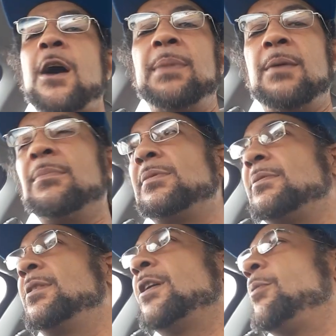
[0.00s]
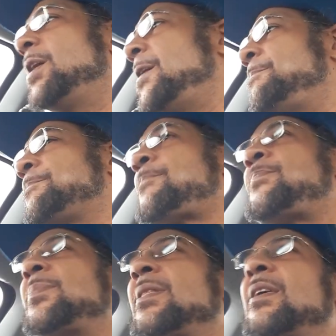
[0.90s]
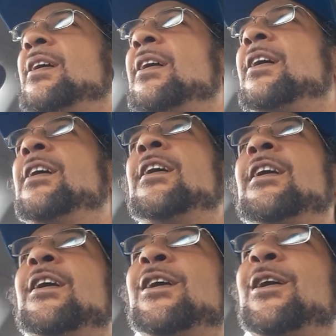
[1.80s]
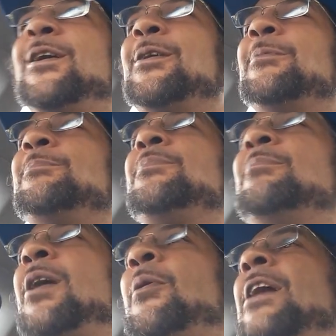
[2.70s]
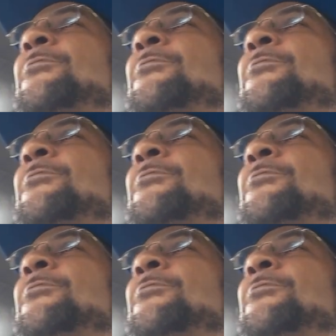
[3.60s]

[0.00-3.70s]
me, you know what? My white